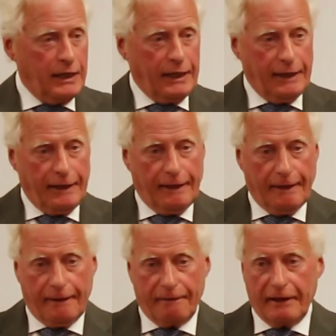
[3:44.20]
uh,
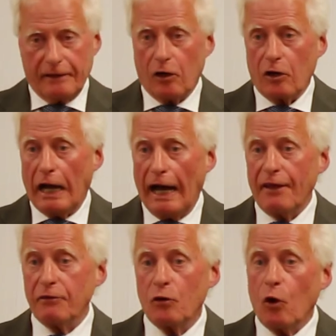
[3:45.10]
uh, that are
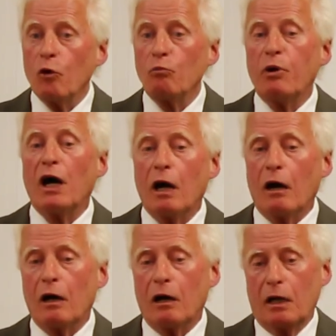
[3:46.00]
at, on
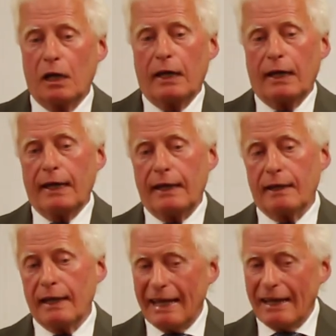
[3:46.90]
par
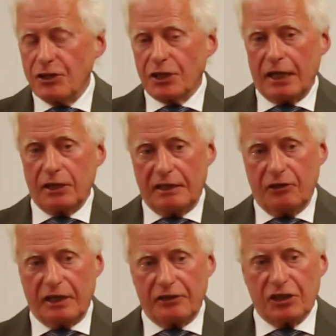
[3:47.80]
in, educa- in
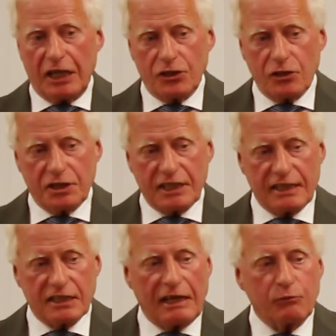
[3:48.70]
the educational
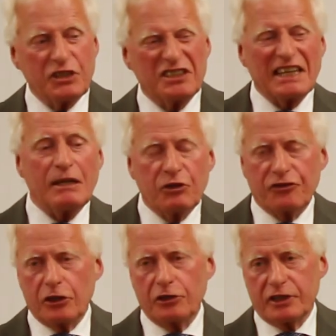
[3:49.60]
sense and with the same
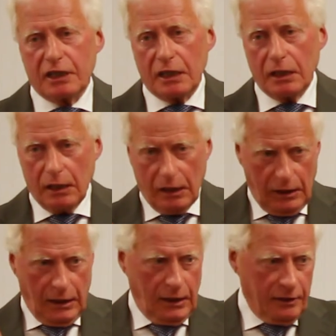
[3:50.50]
authority
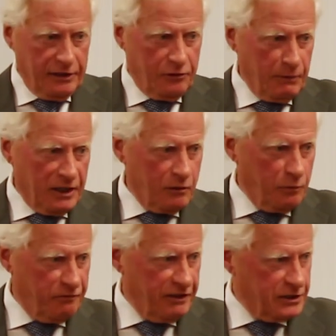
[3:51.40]
uh, that the medical
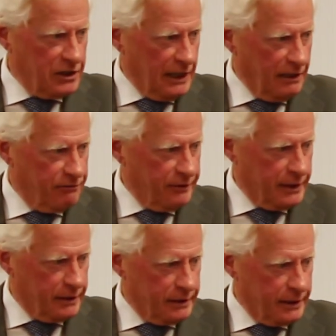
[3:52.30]
profession have
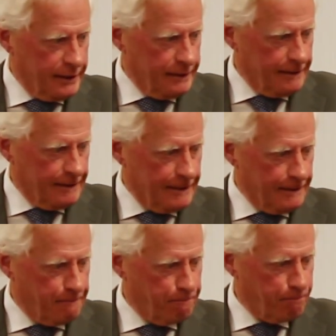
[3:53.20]
in, in,
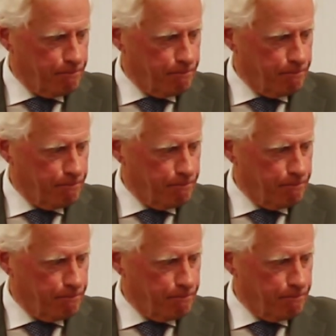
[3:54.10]
um,